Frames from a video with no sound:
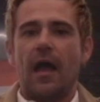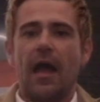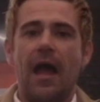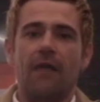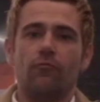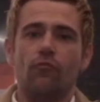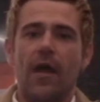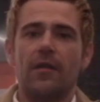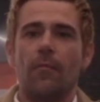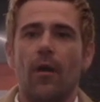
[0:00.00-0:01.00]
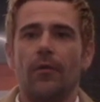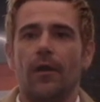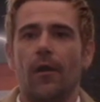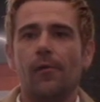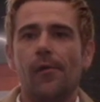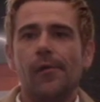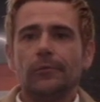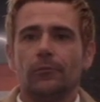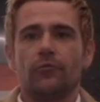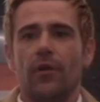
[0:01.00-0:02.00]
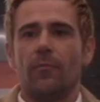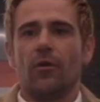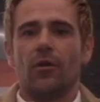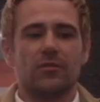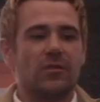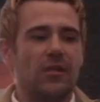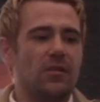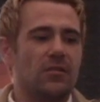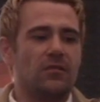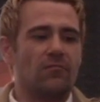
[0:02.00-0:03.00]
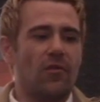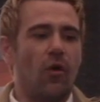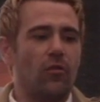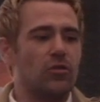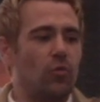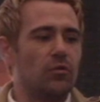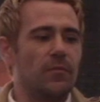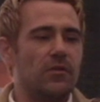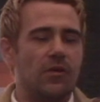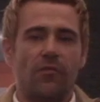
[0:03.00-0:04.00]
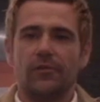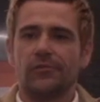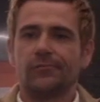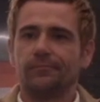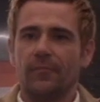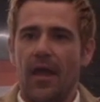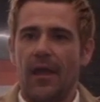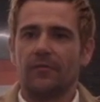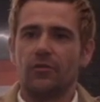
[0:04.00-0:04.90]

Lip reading: haven't read about, you know. What's great about Constantine is all the source material's there,